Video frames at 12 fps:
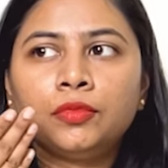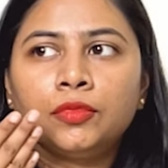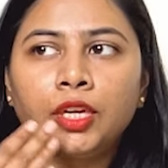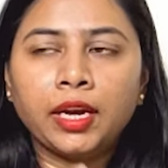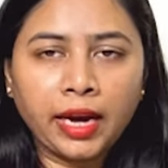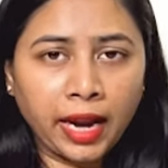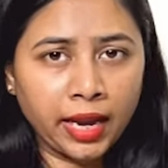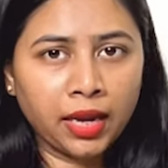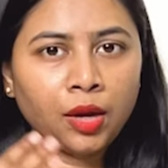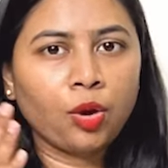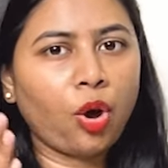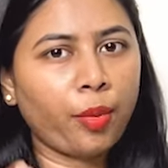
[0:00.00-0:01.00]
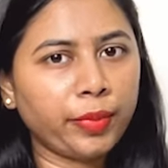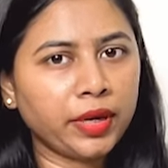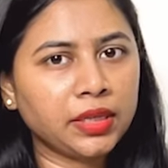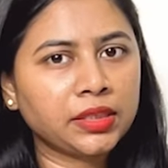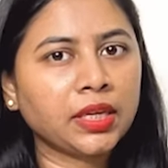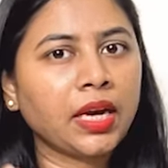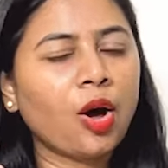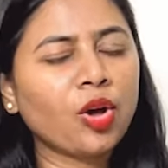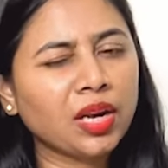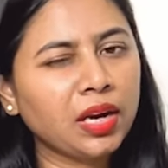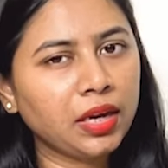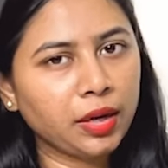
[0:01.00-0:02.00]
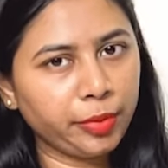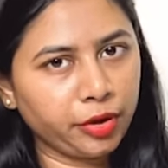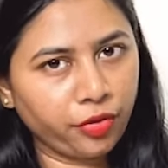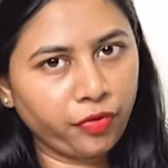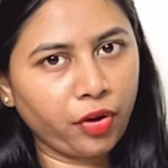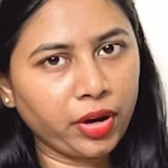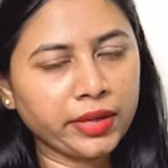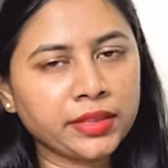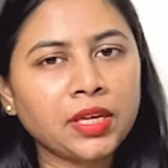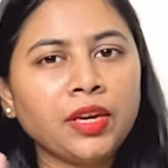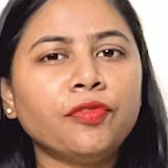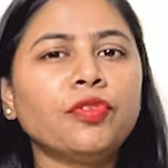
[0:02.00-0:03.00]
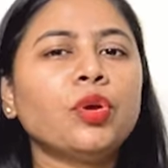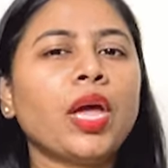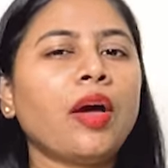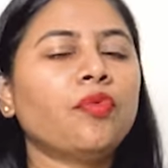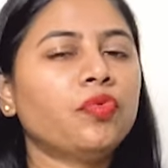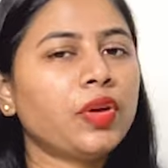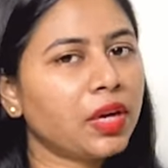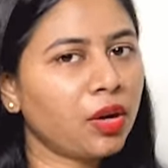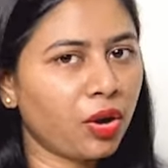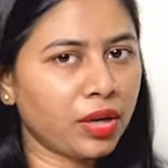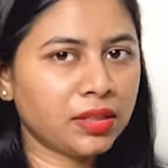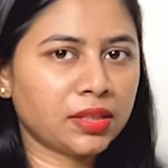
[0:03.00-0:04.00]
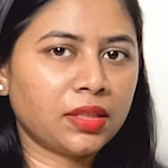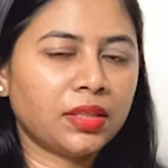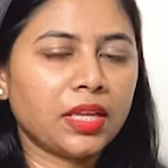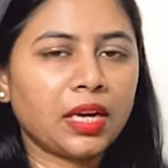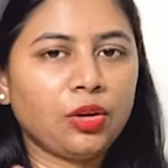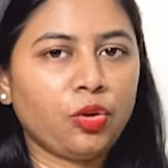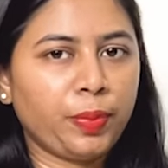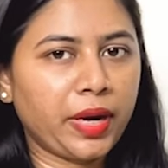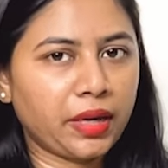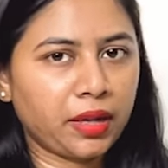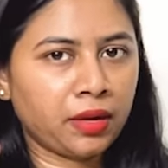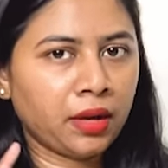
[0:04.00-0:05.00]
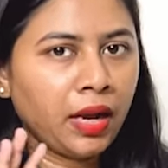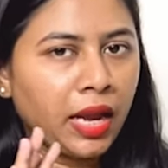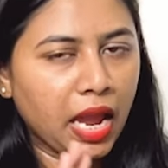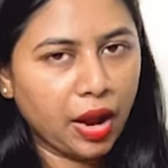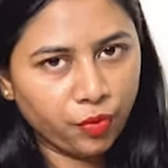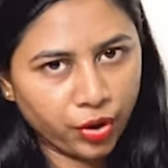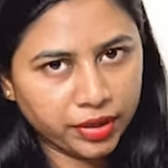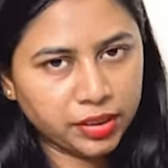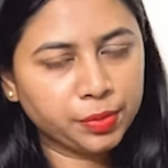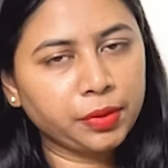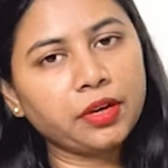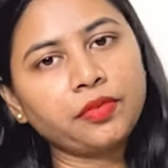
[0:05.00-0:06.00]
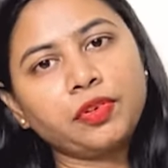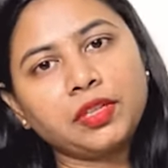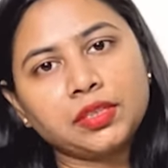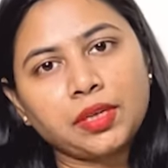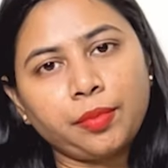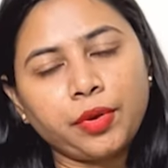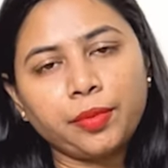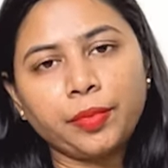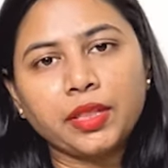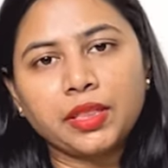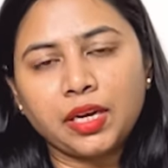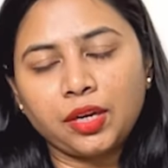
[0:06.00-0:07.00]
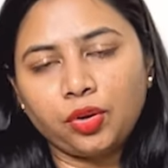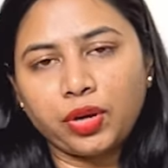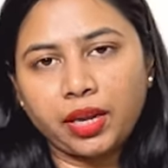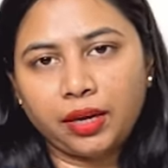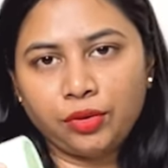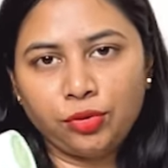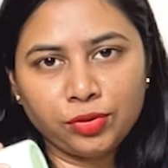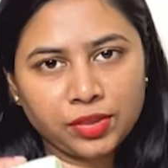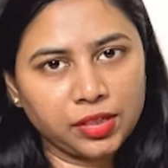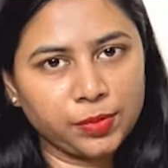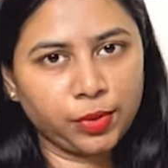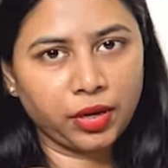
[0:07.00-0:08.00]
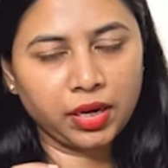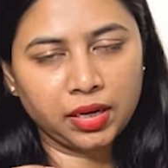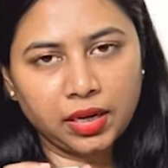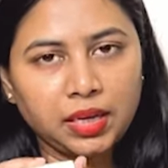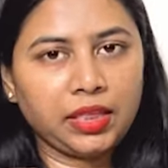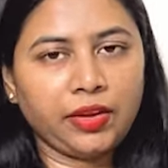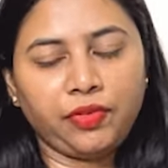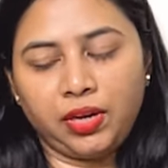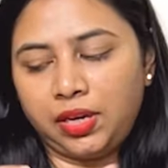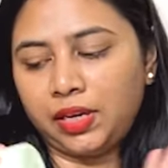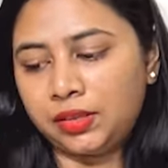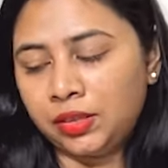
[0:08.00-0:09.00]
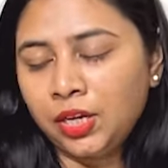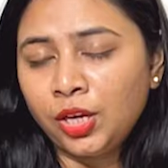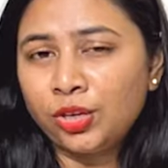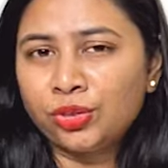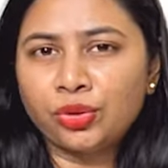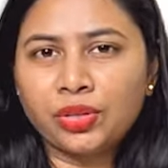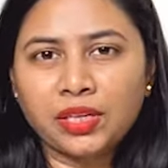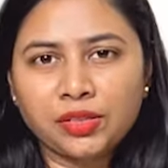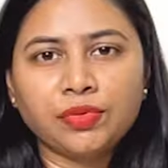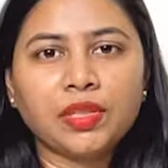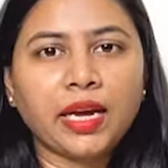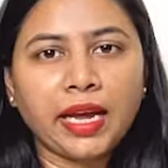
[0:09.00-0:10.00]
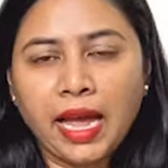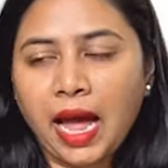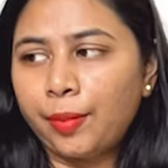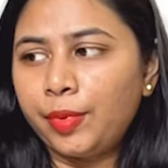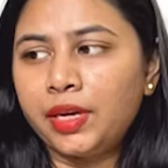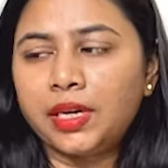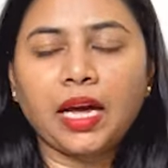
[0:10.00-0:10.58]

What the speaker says: dry combination or a little bit of oily skin. If you have very oily skin, then you better avoid this product for the summer month, and you can use this product in the winters. So that's with the Gabit,